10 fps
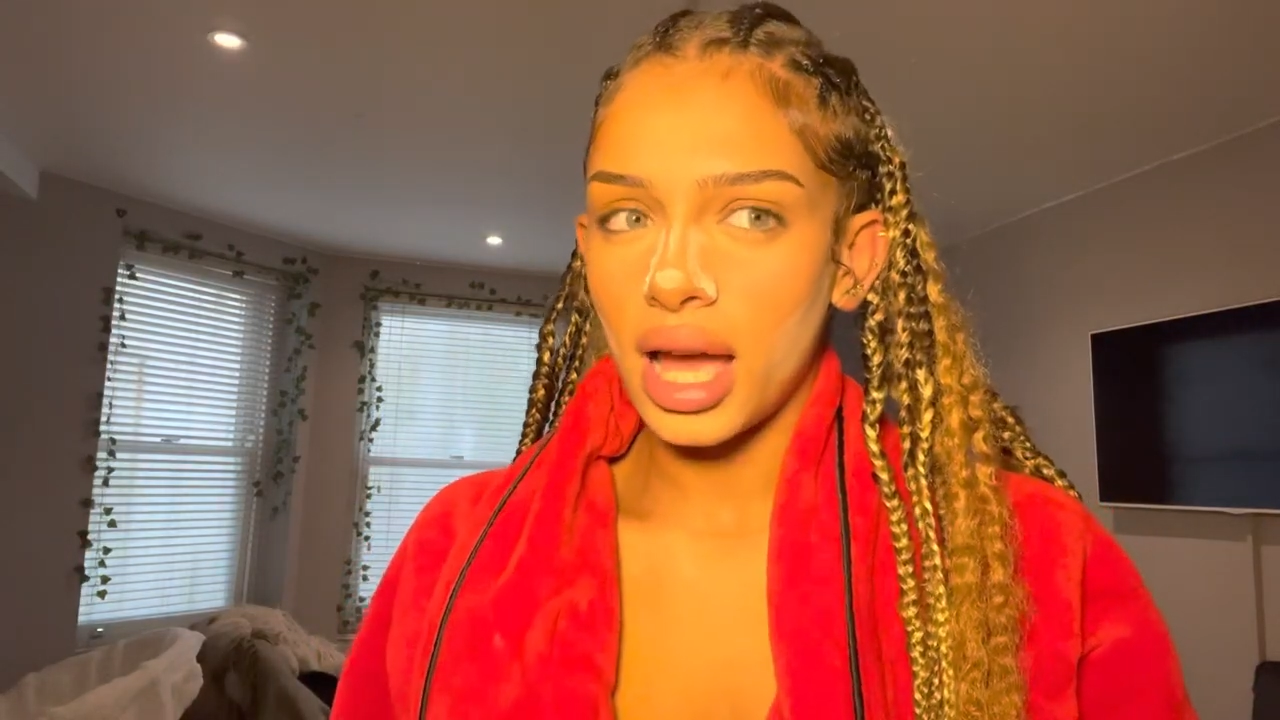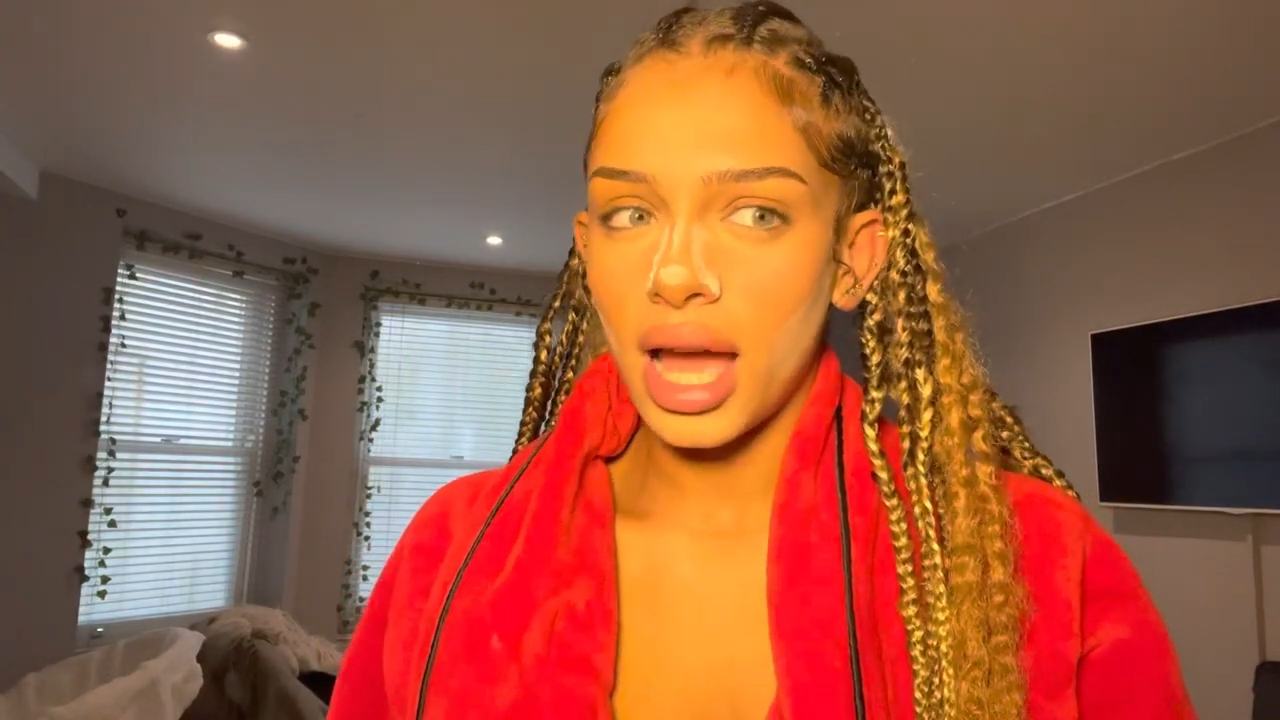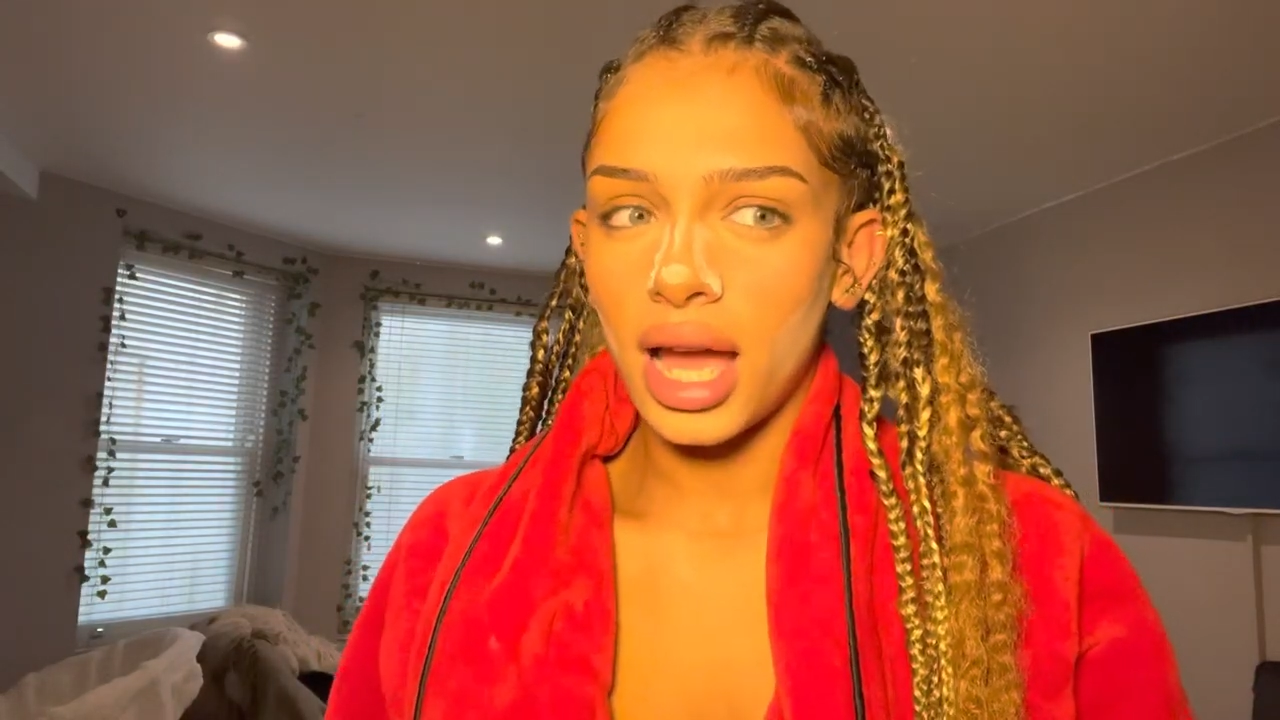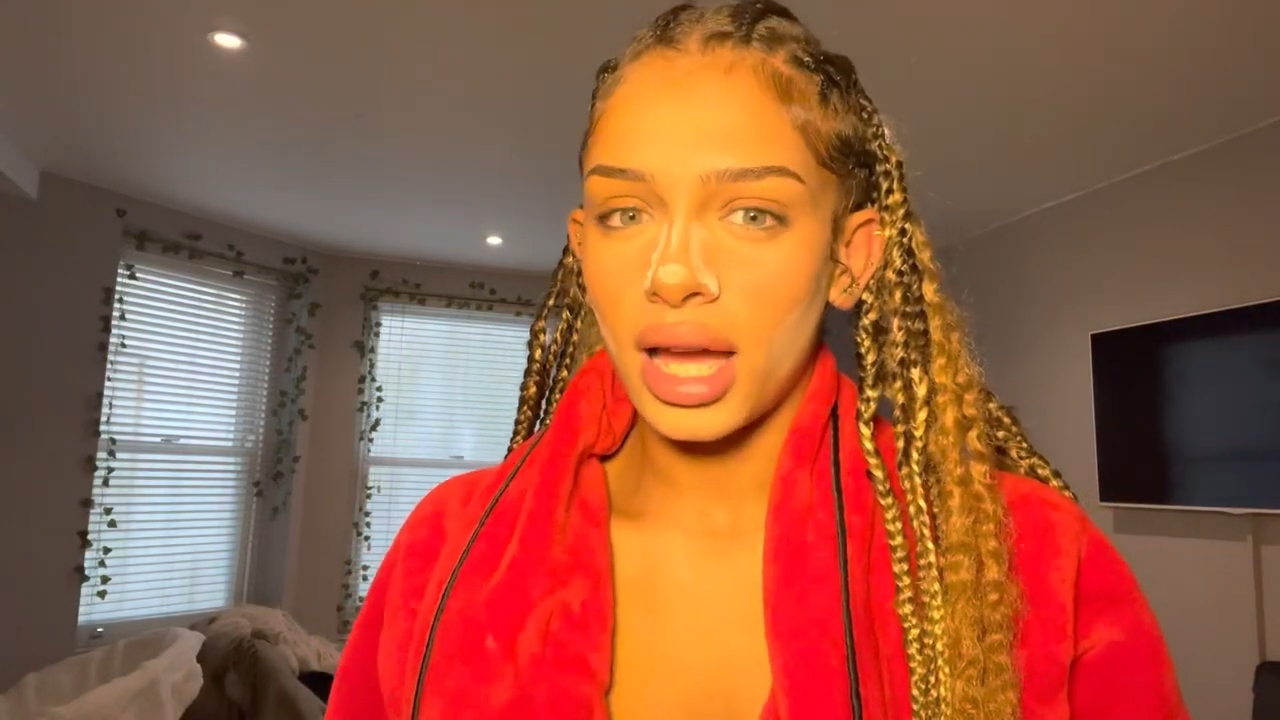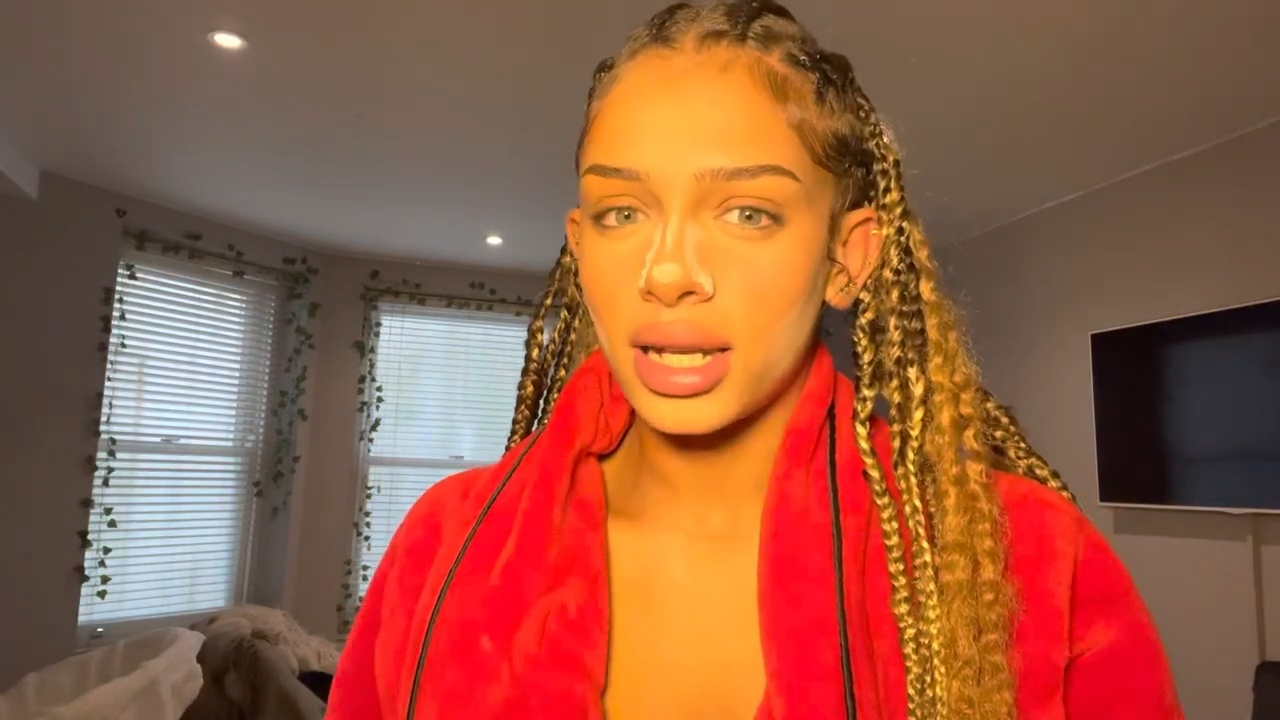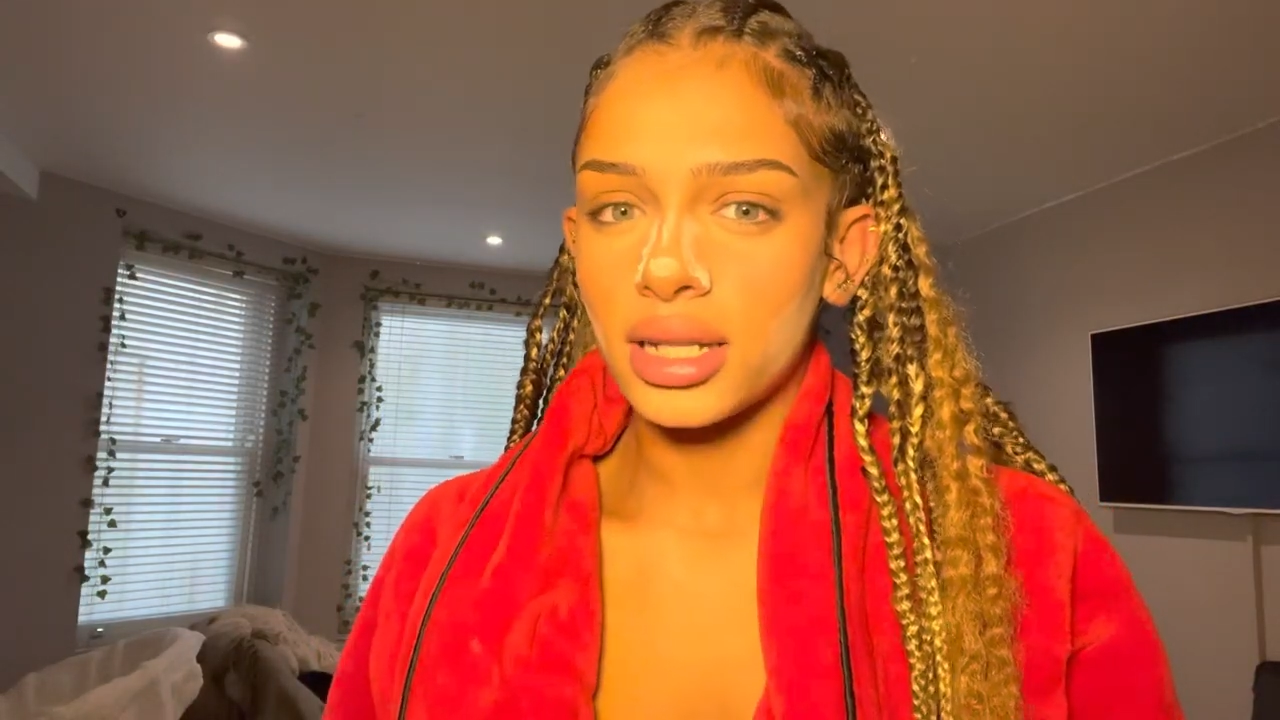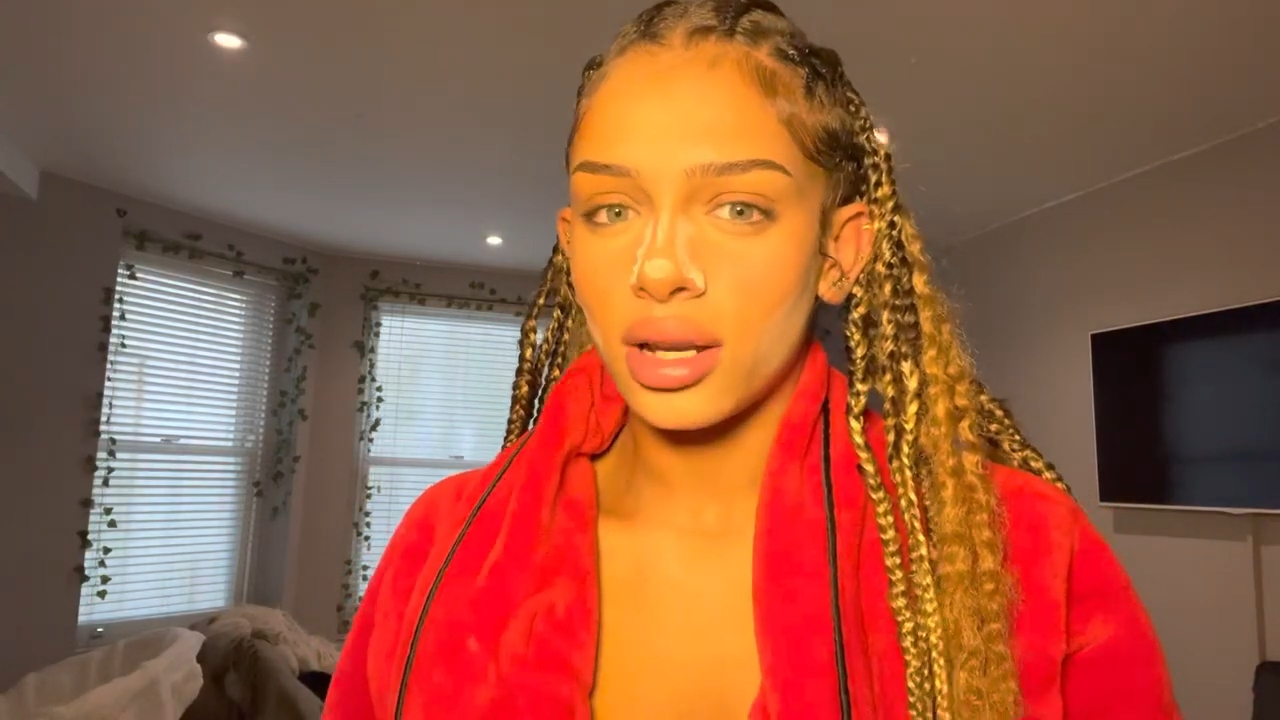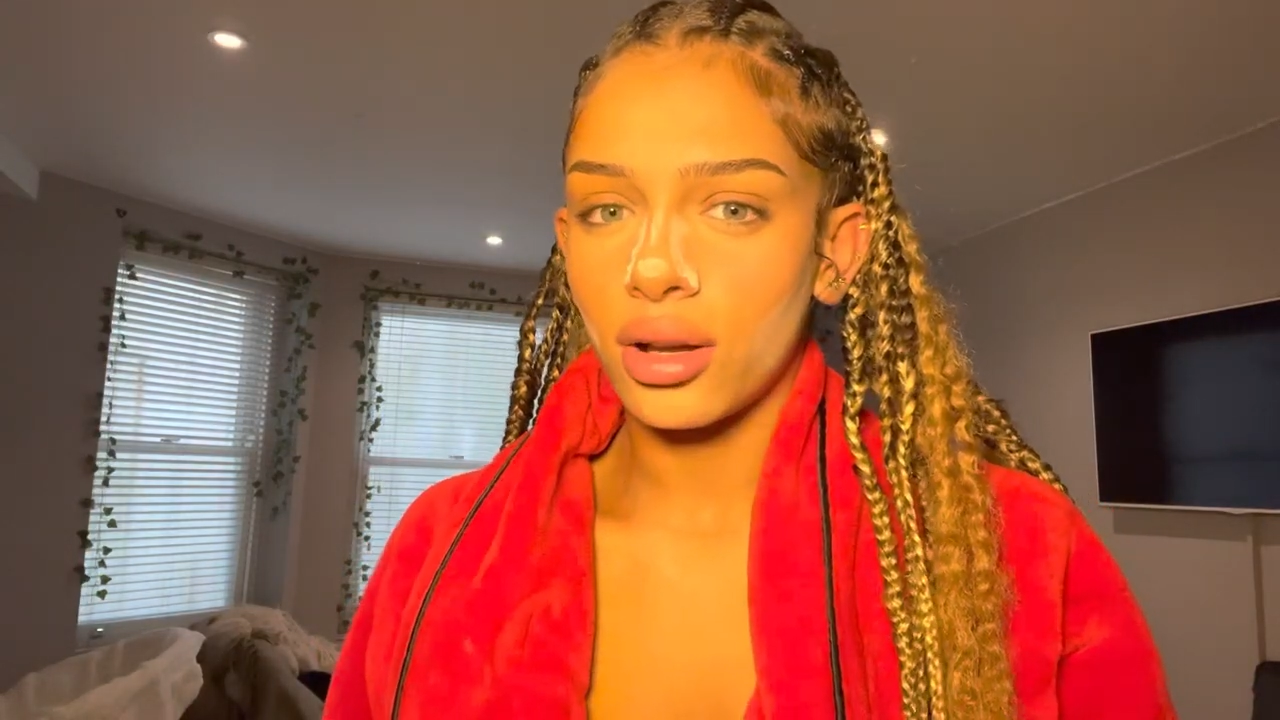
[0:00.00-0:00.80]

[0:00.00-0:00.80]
and